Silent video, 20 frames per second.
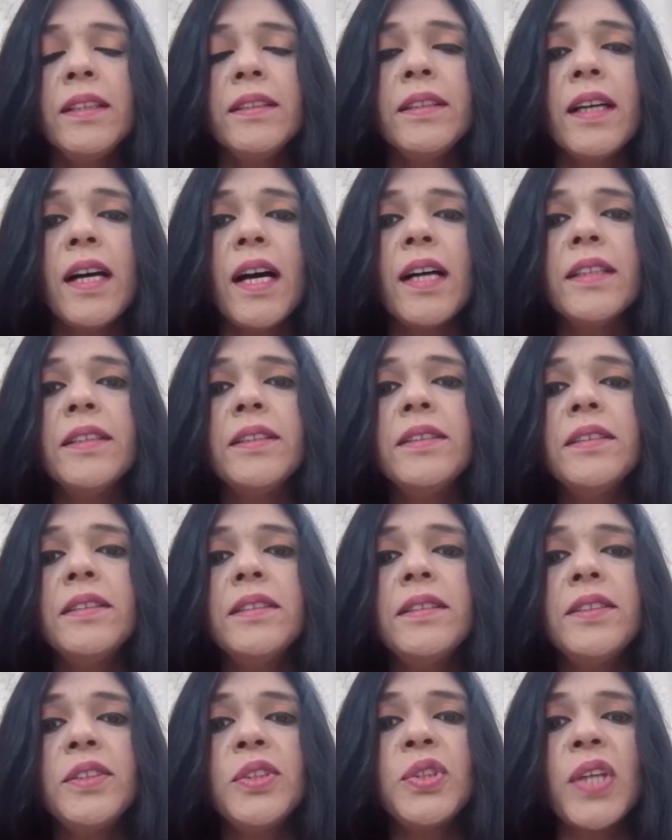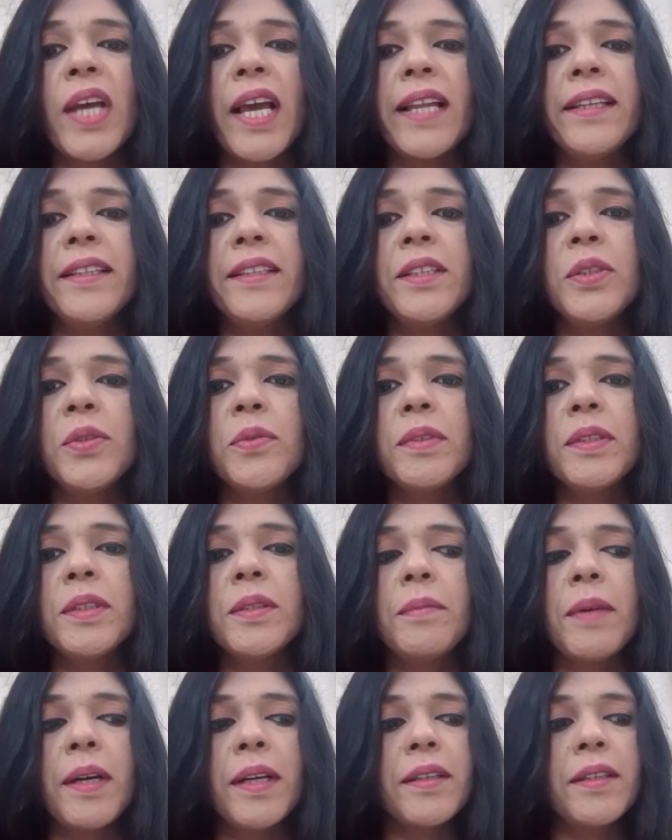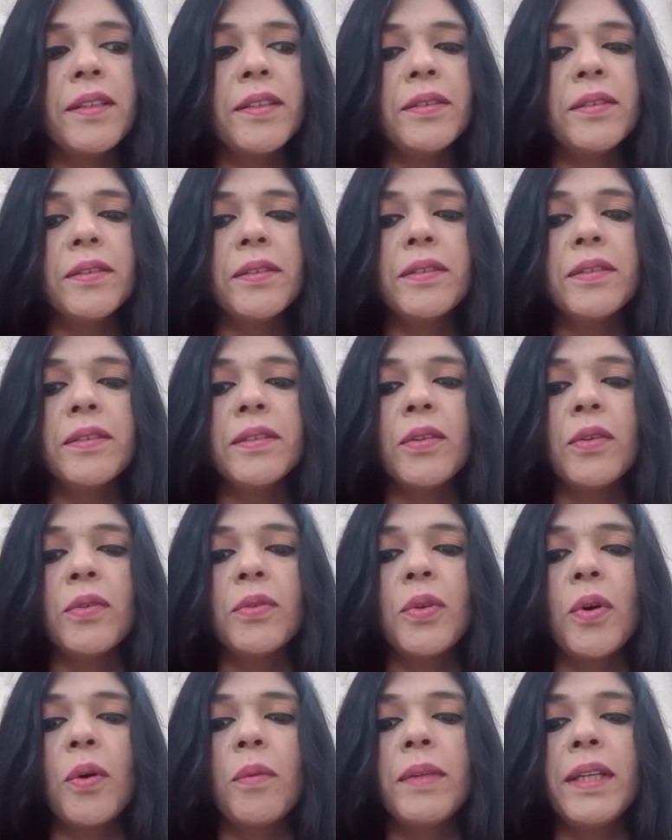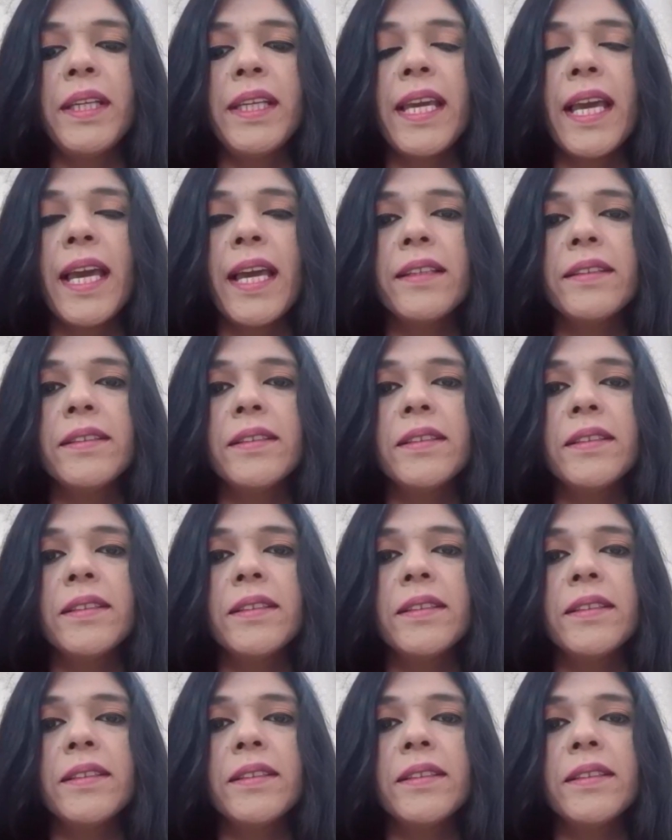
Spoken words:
The other challenge with the marketer normally has